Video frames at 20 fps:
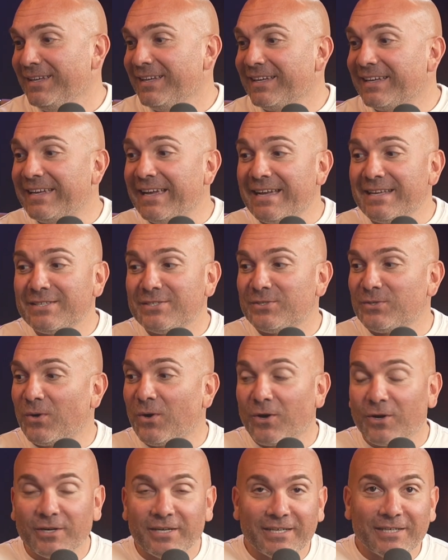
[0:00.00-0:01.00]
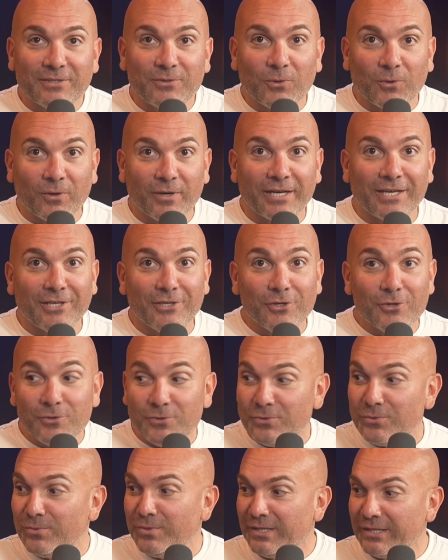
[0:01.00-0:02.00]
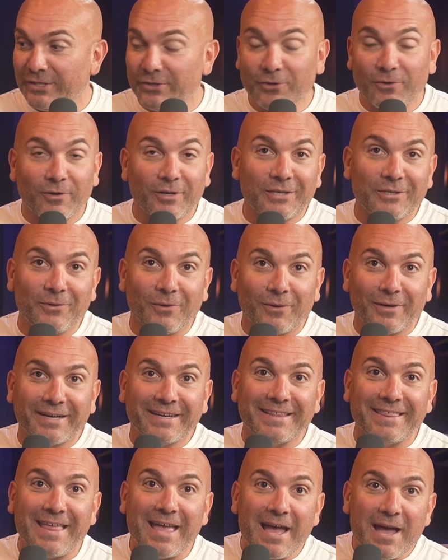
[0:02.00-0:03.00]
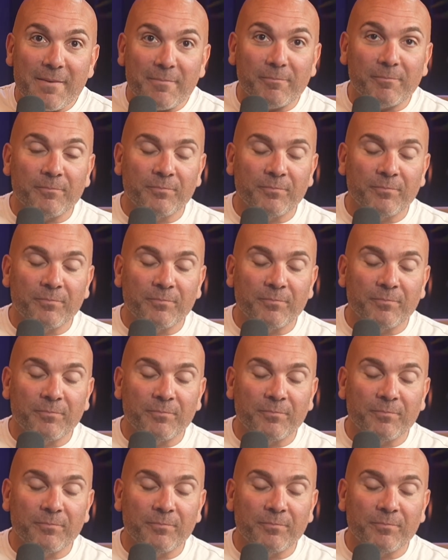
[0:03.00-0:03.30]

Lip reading: Guests aren't ignoring you, you're ignoring them.